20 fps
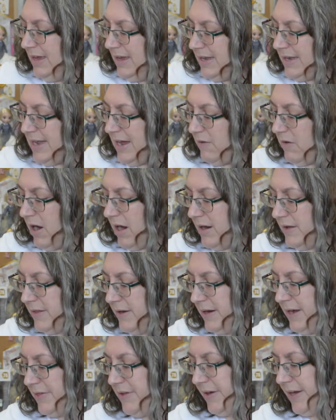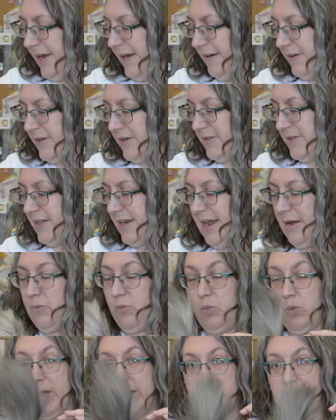Now, are there other characters that I
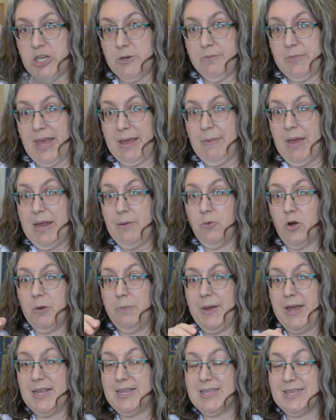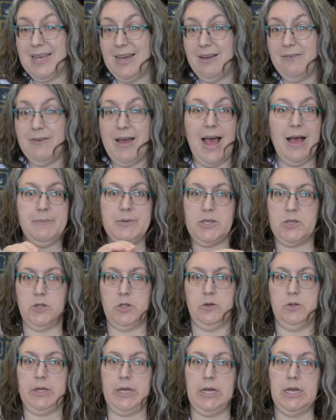wish they made more pins of?
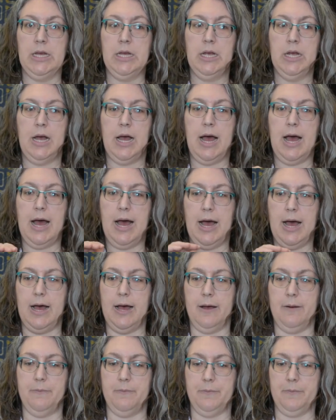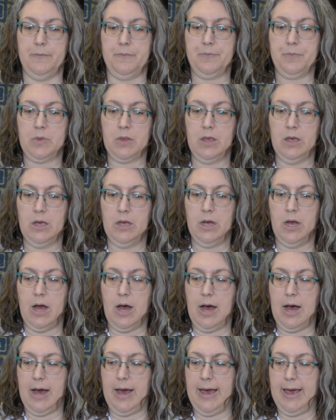Absolutely.
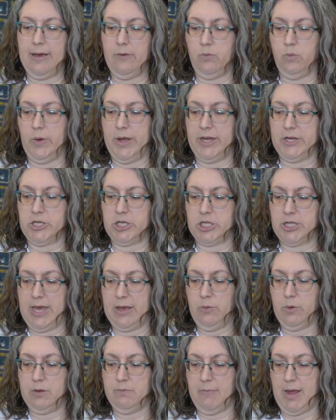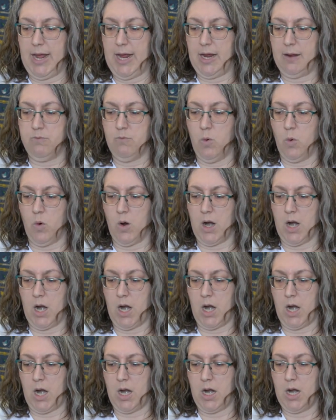I wish they would make
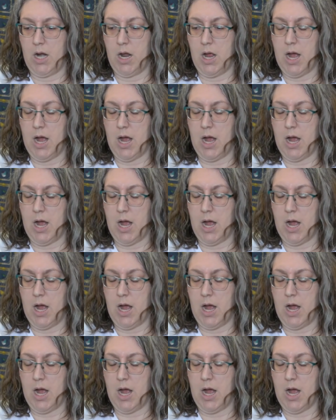more,